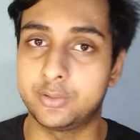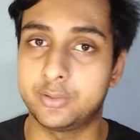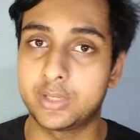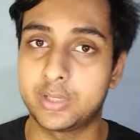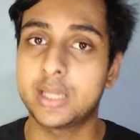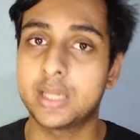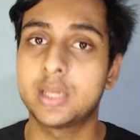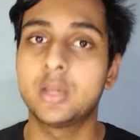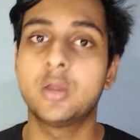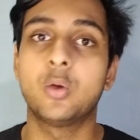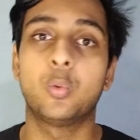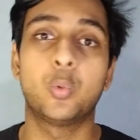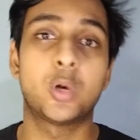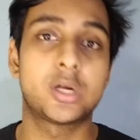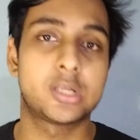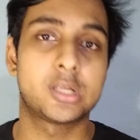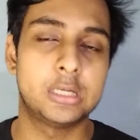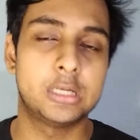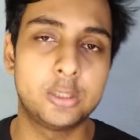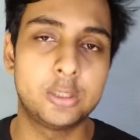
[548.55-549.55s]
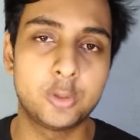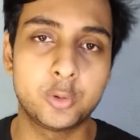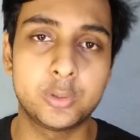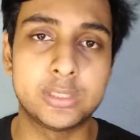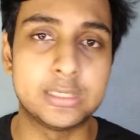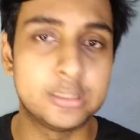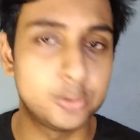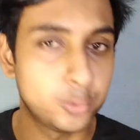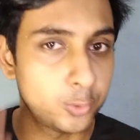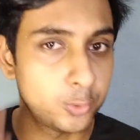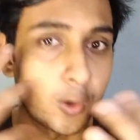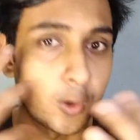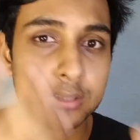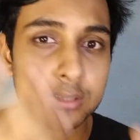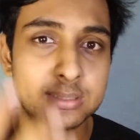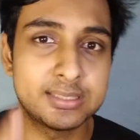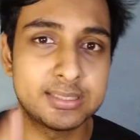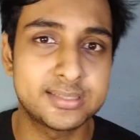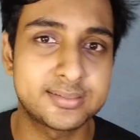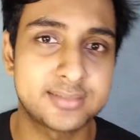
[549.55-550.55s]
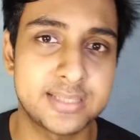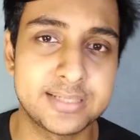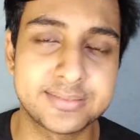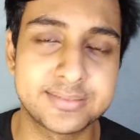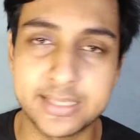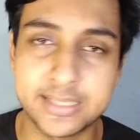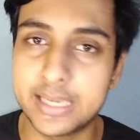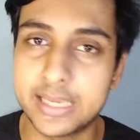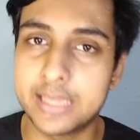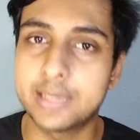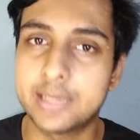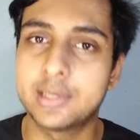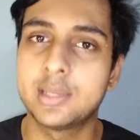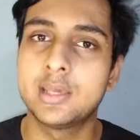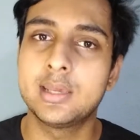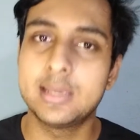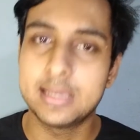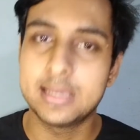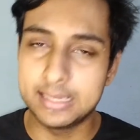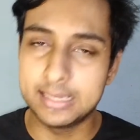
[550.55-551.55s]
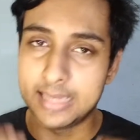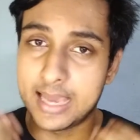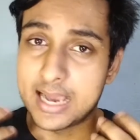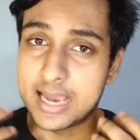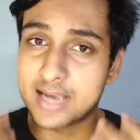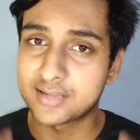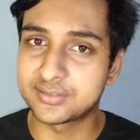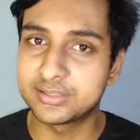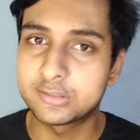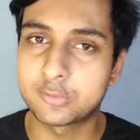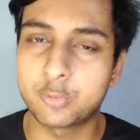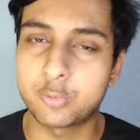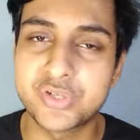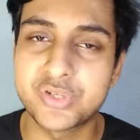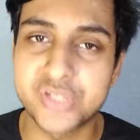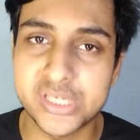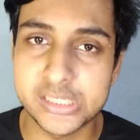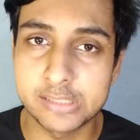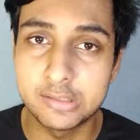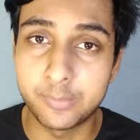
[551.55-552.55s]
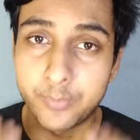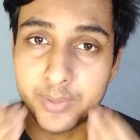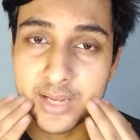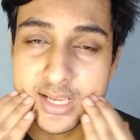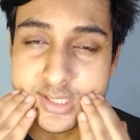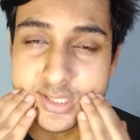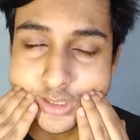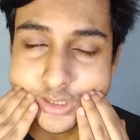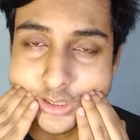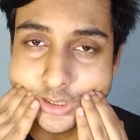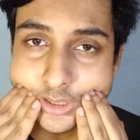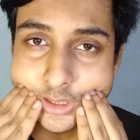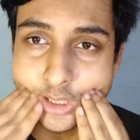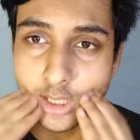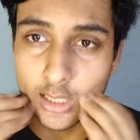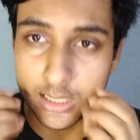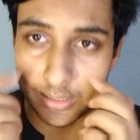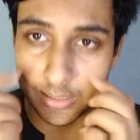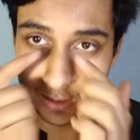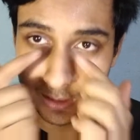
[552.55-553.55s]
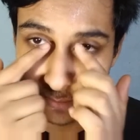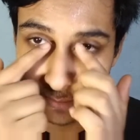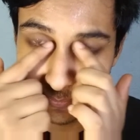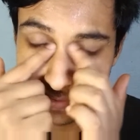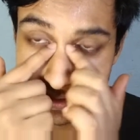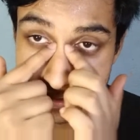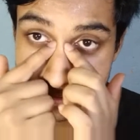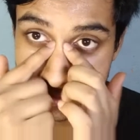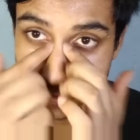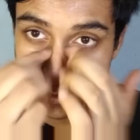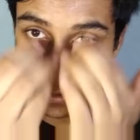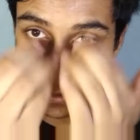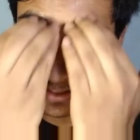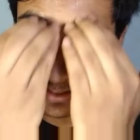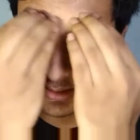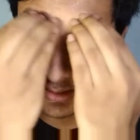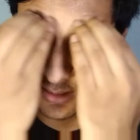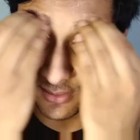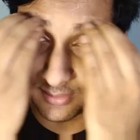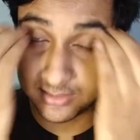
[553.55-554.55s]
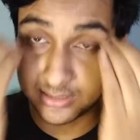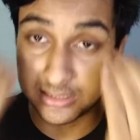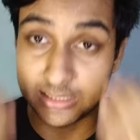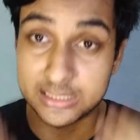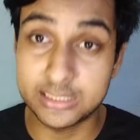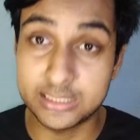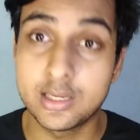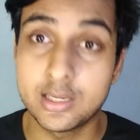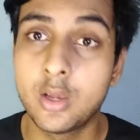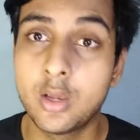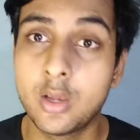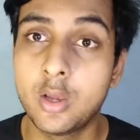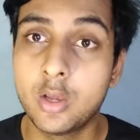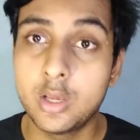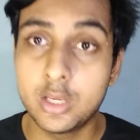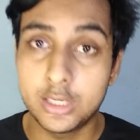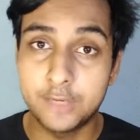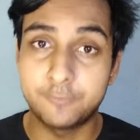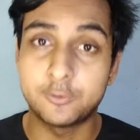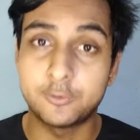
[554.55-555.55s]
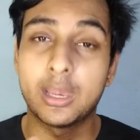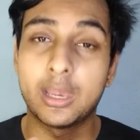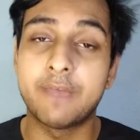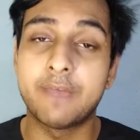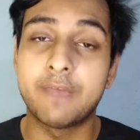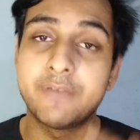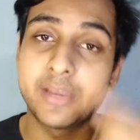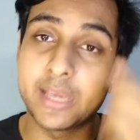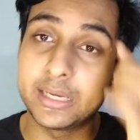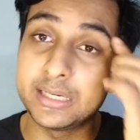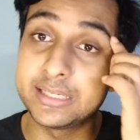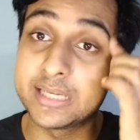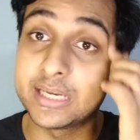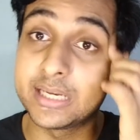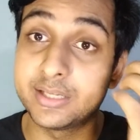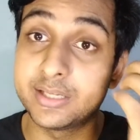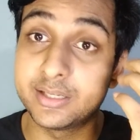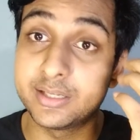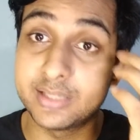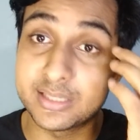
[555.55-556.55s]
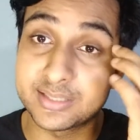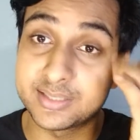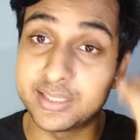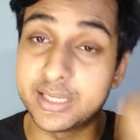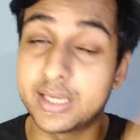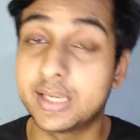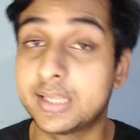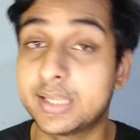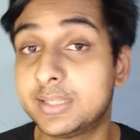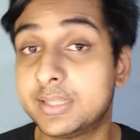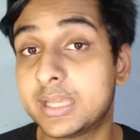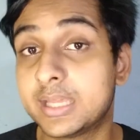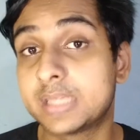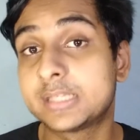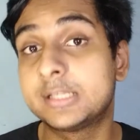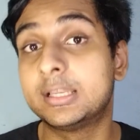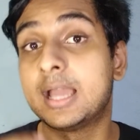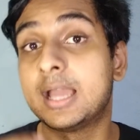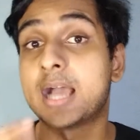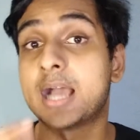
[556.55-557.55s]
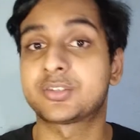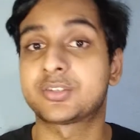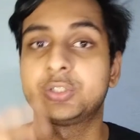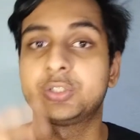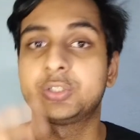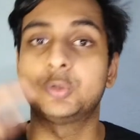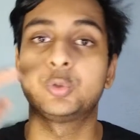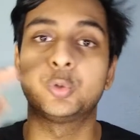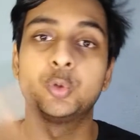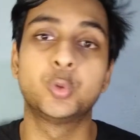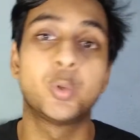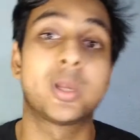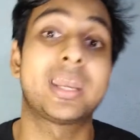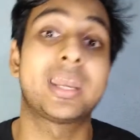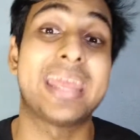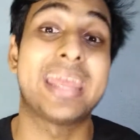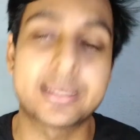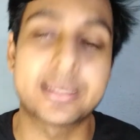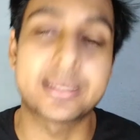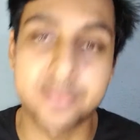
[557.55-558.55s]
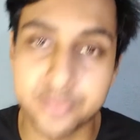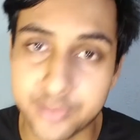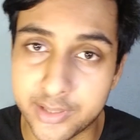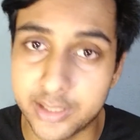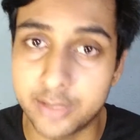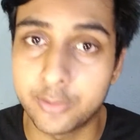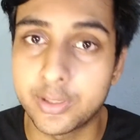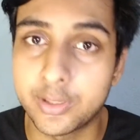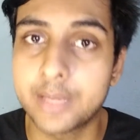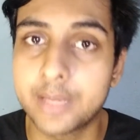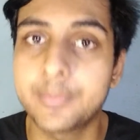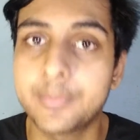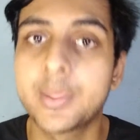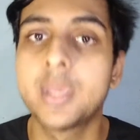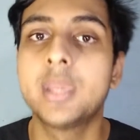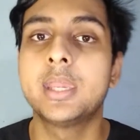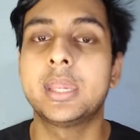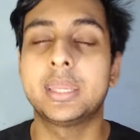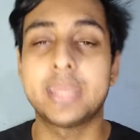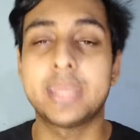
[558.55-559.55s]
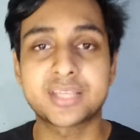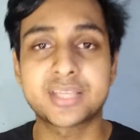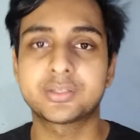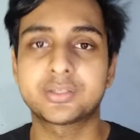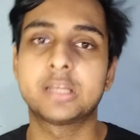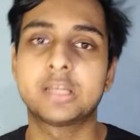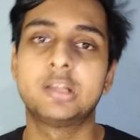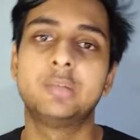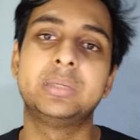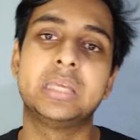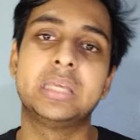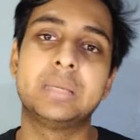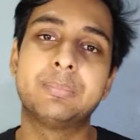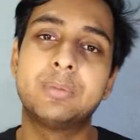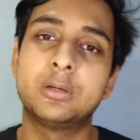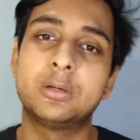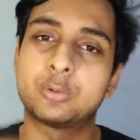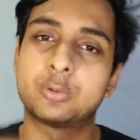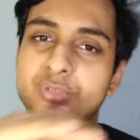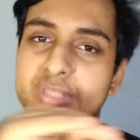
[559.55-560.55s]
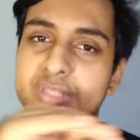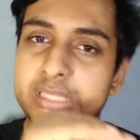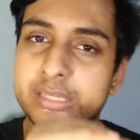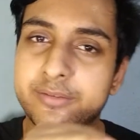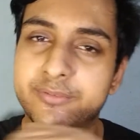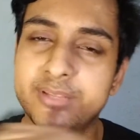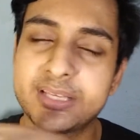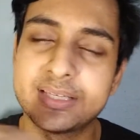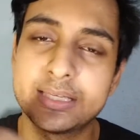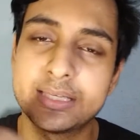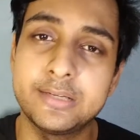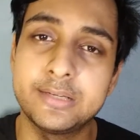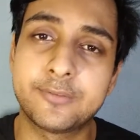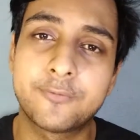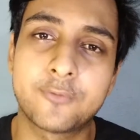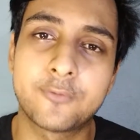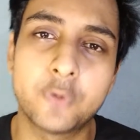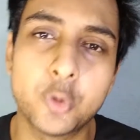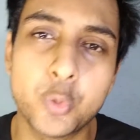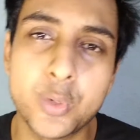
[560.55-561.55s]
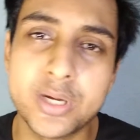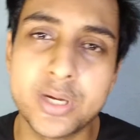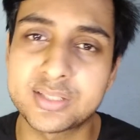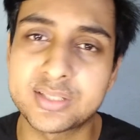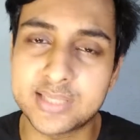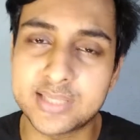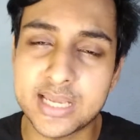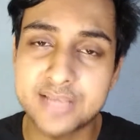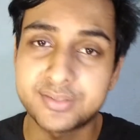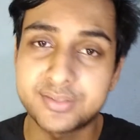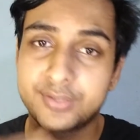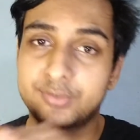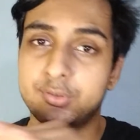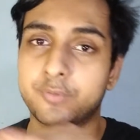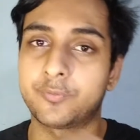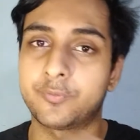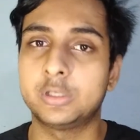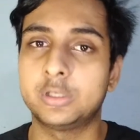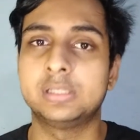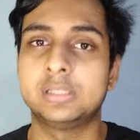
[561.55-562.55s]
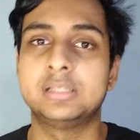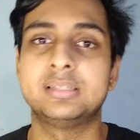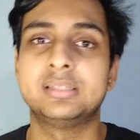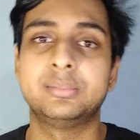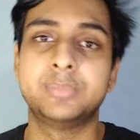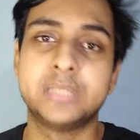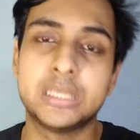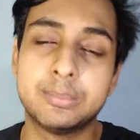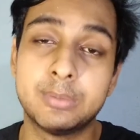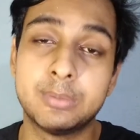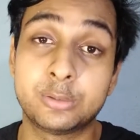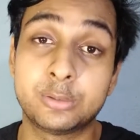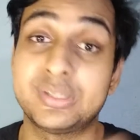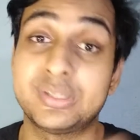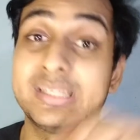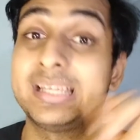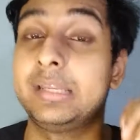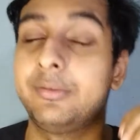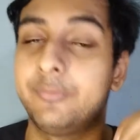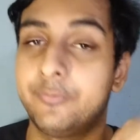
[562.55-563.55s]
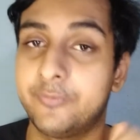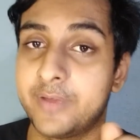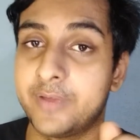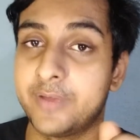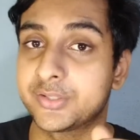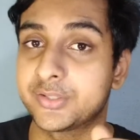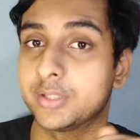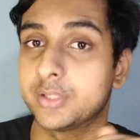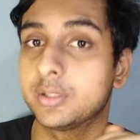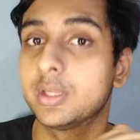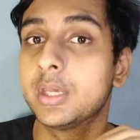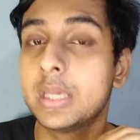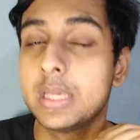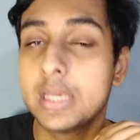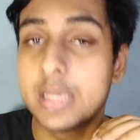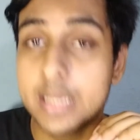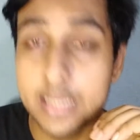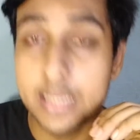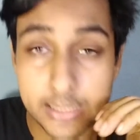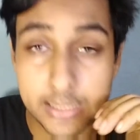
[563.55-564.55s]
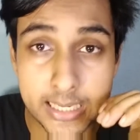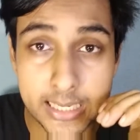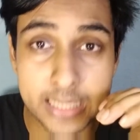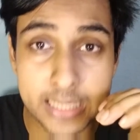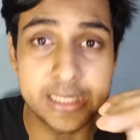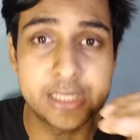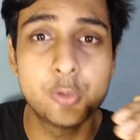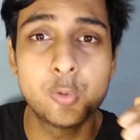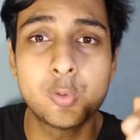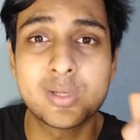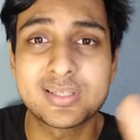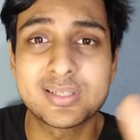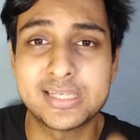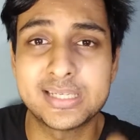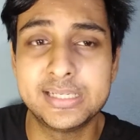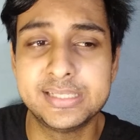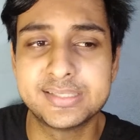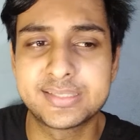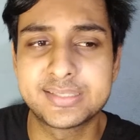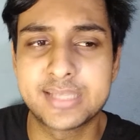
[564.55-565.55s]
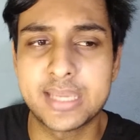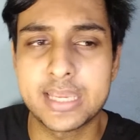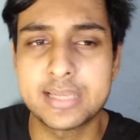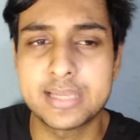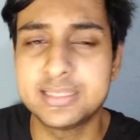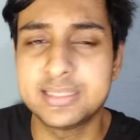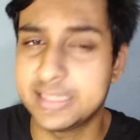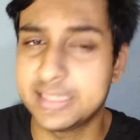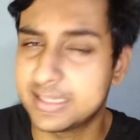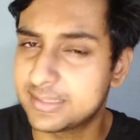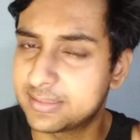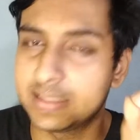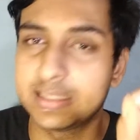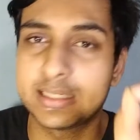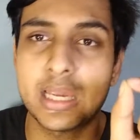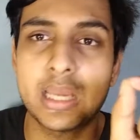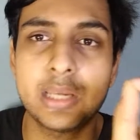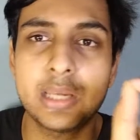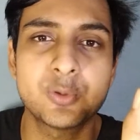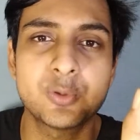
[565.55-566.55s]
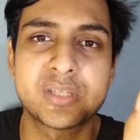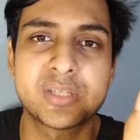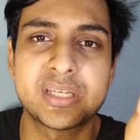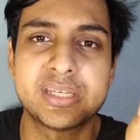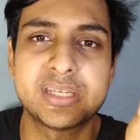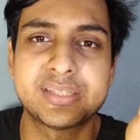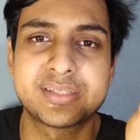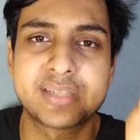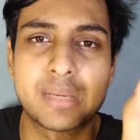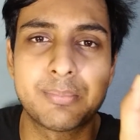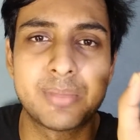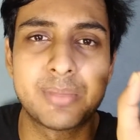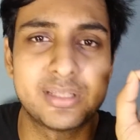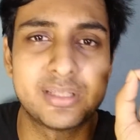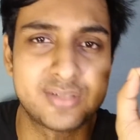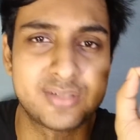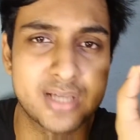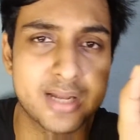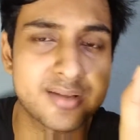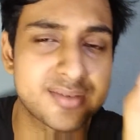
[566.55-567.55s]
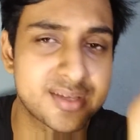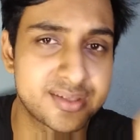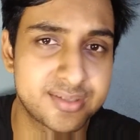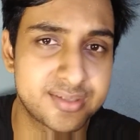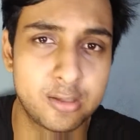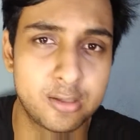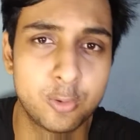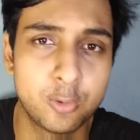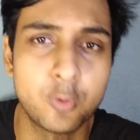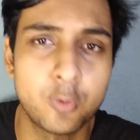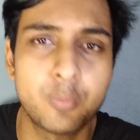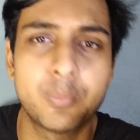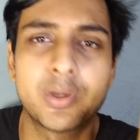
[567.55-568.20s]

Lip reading: Okay, what he'll do all these things again. He'll ask this question, he'll press here and he'll press here and just see if you're having any tenderness there, and then he'll ask you to do an X-ray. Okay, in X-ray he'll be able to see if there's any fluid, stasis of fluid. He'll be able to see the infection. Can he do a CT scan? Yes, he can do CT scan, but the chances are low.